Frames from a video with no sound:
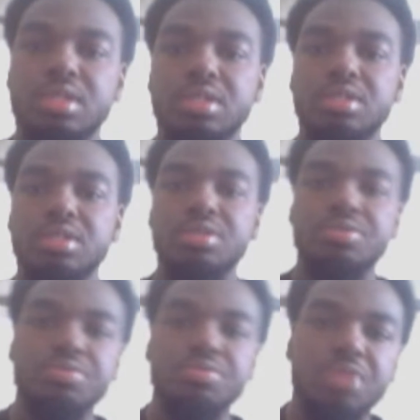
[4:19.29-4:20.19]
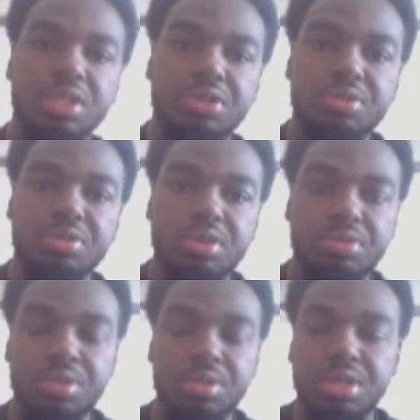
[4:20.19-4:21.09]
Uh,
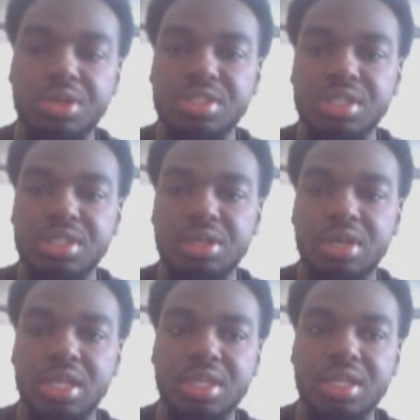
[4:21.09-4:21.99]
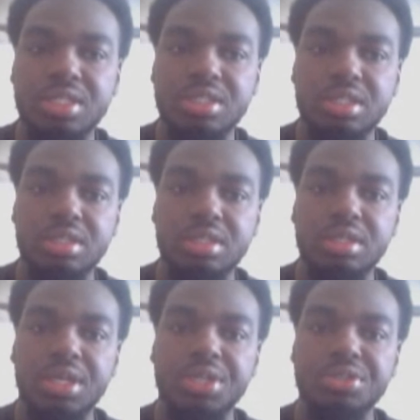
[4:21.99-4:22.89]
really great singer. I like his
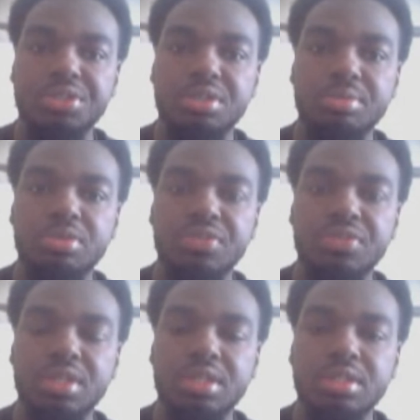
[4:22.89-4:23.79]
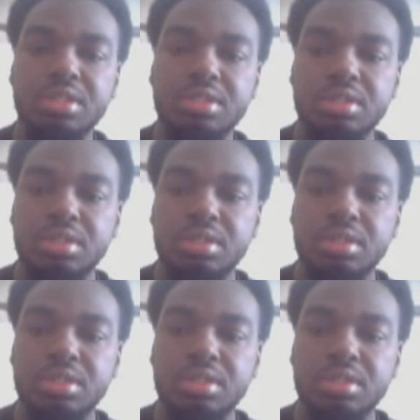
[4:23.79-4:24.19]
character in the movie, and